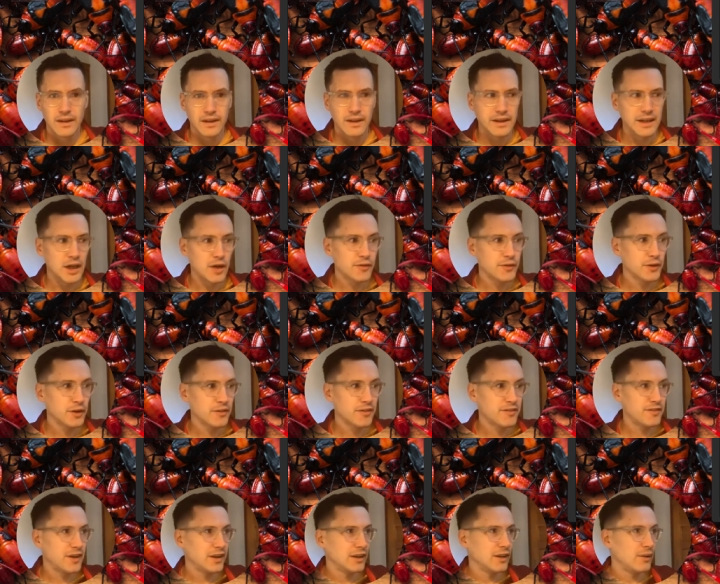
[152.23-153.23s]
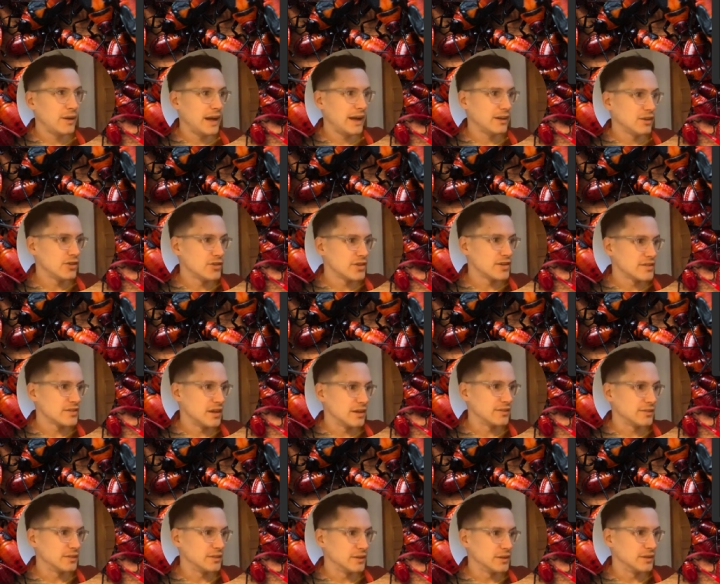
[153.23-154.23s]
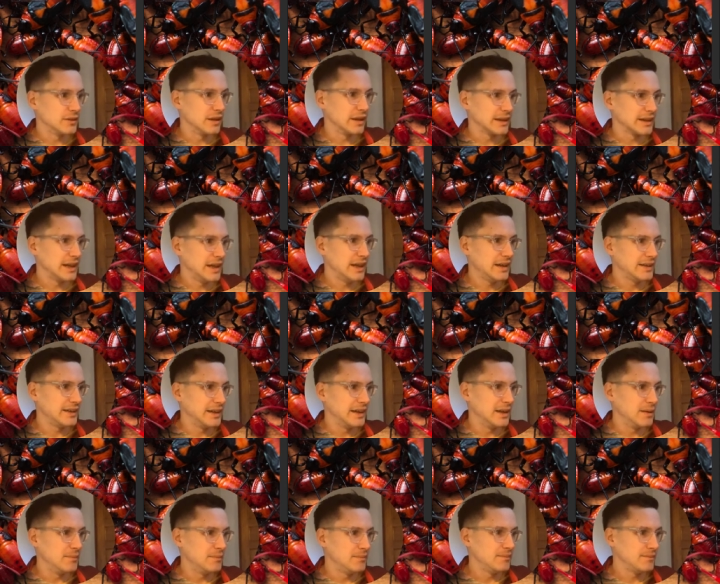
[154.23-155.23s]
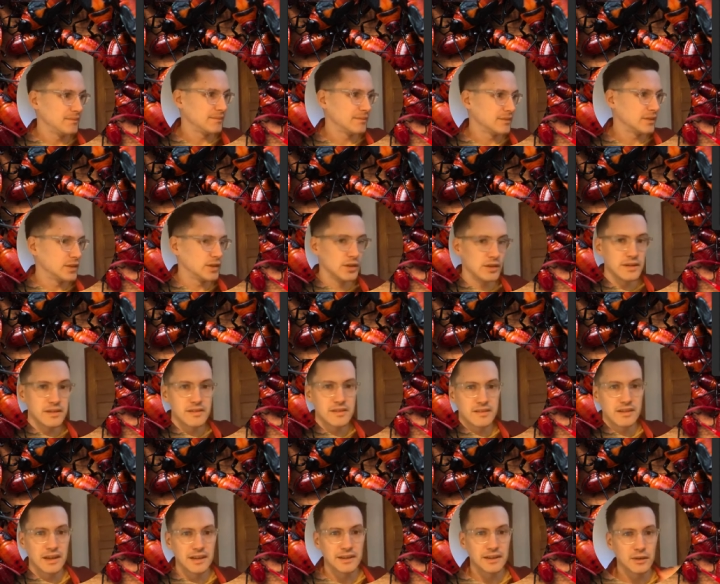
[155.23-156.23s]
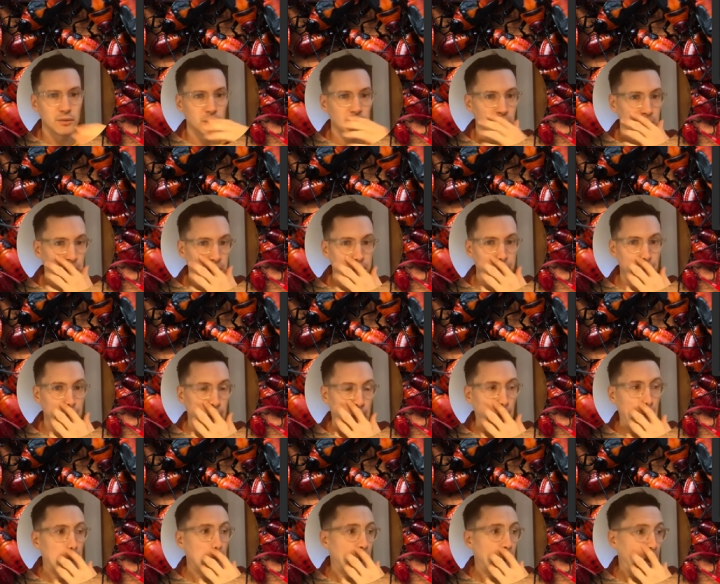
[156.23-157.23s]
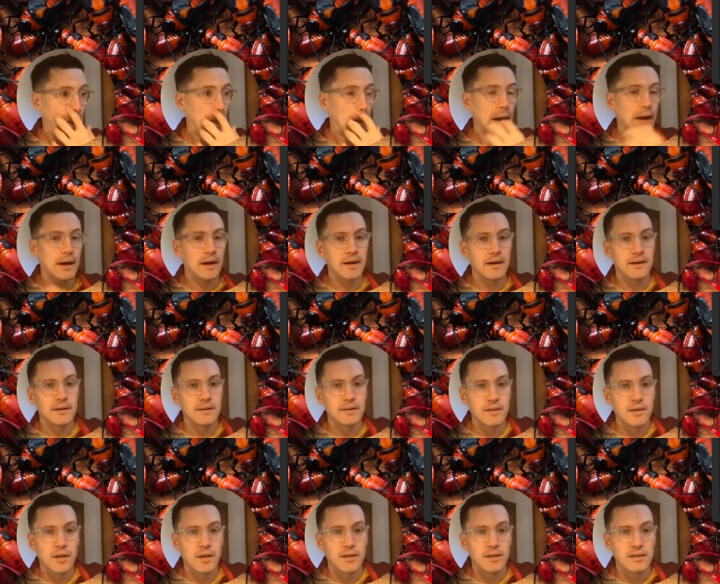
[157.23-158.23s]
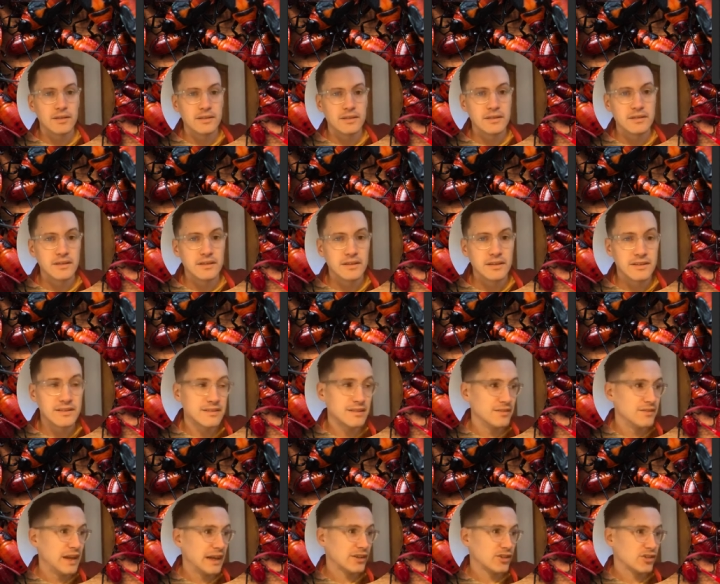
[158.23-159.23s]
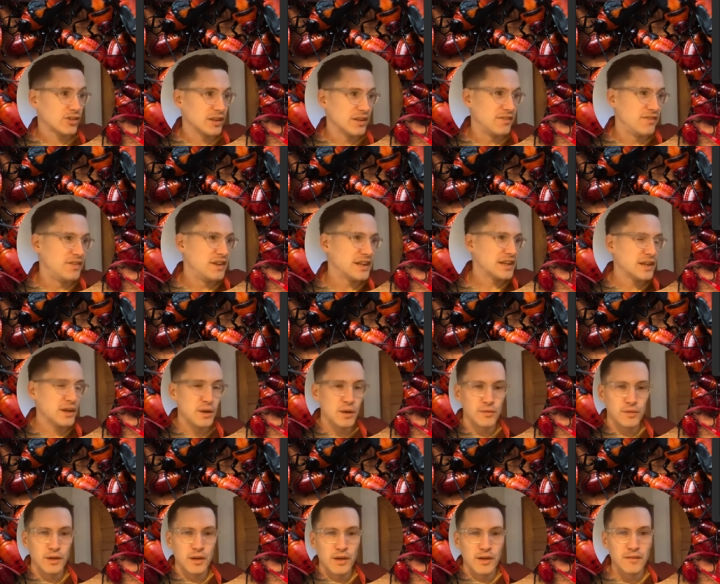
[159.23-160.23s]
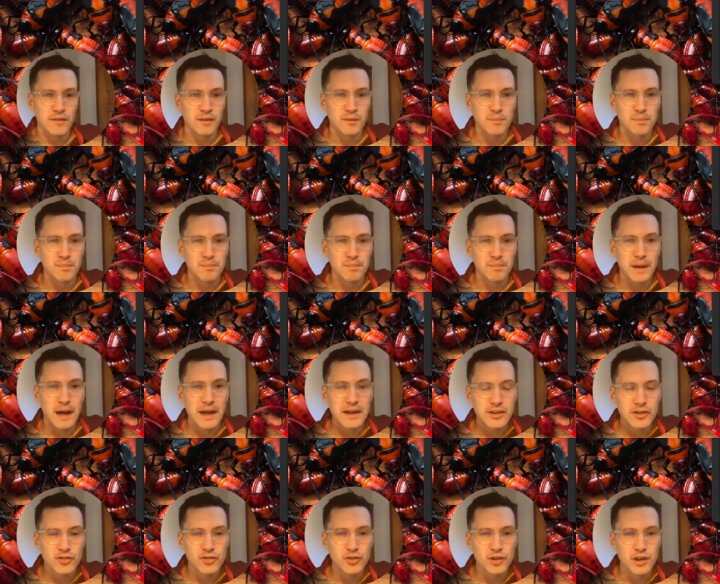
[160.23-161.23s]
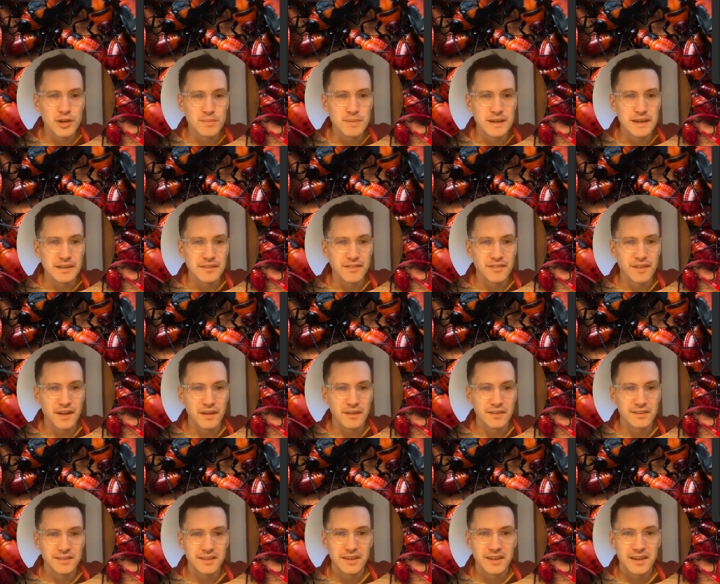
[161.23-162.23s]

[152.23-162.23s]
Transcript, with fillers: Now, if you're a fellow allergy sufferer like I am, oh, this is not going to work, is it? Uh, this is actually a video of a, of a pine tree being felled,